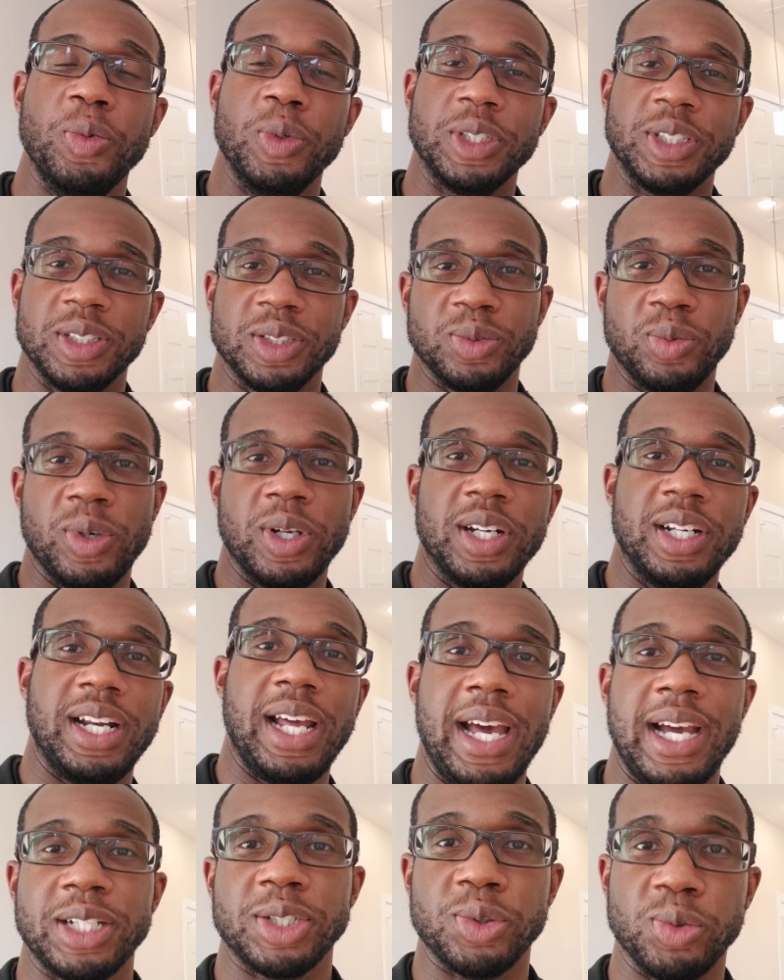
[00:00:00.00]
which is what an
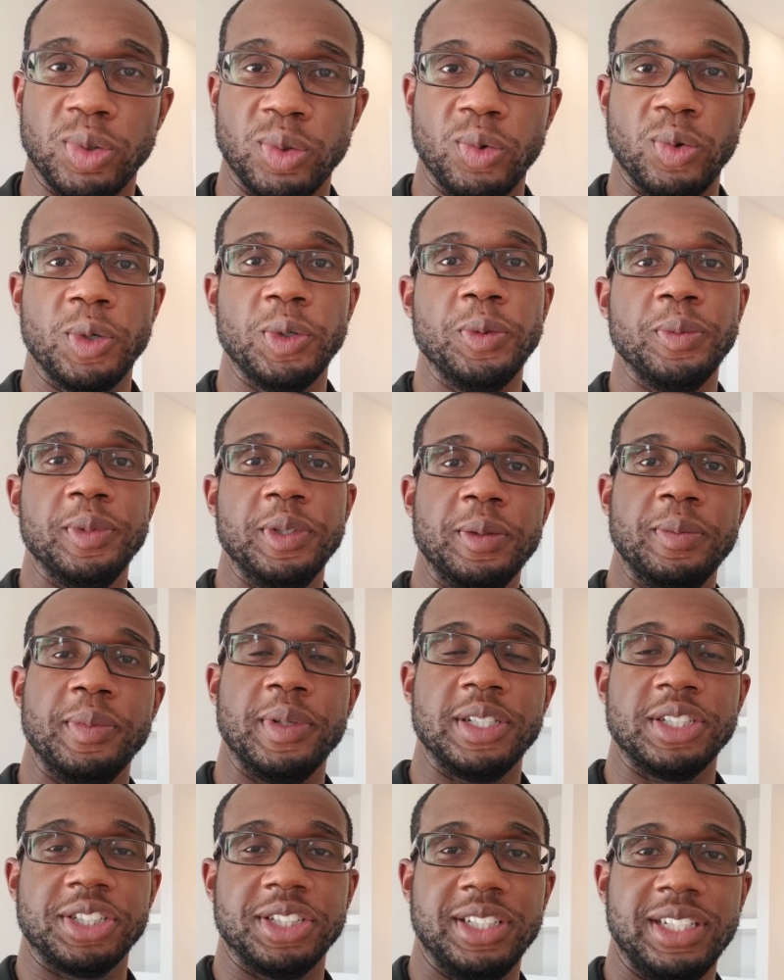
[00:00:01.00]
actual room
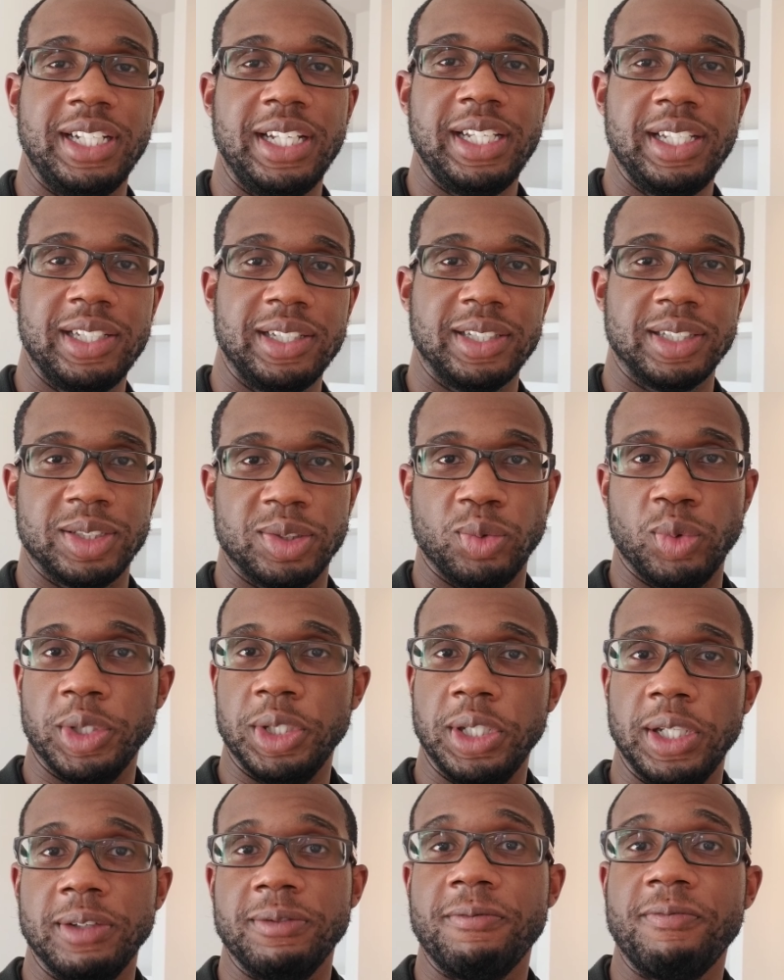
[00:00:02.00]
dimension is
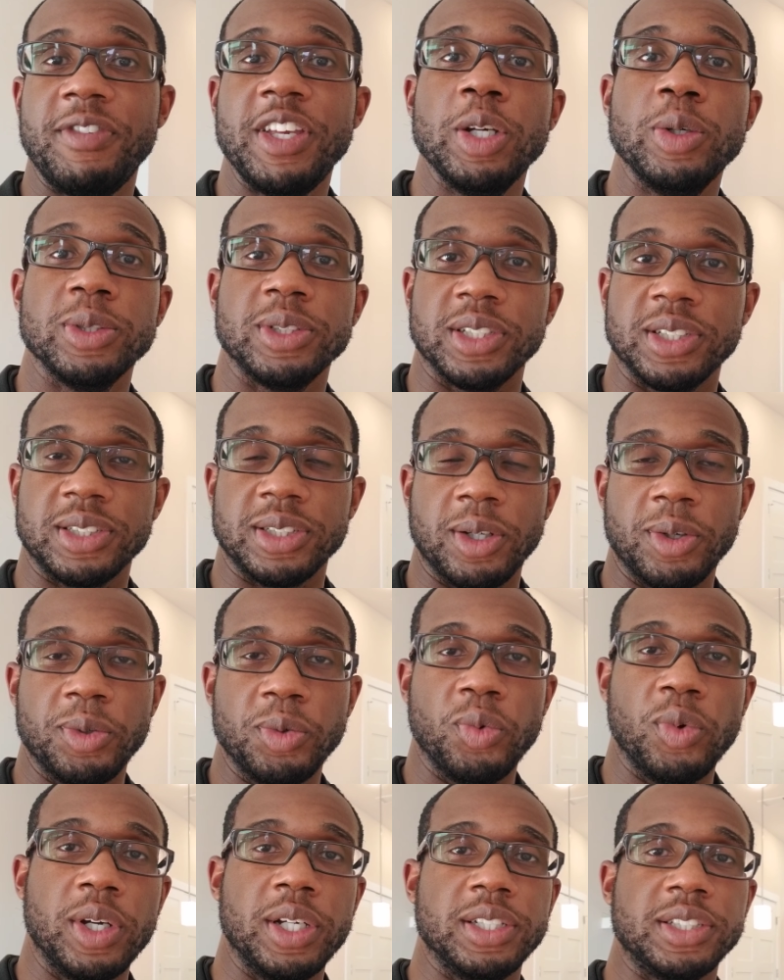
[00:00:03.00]
when it feels a certain way.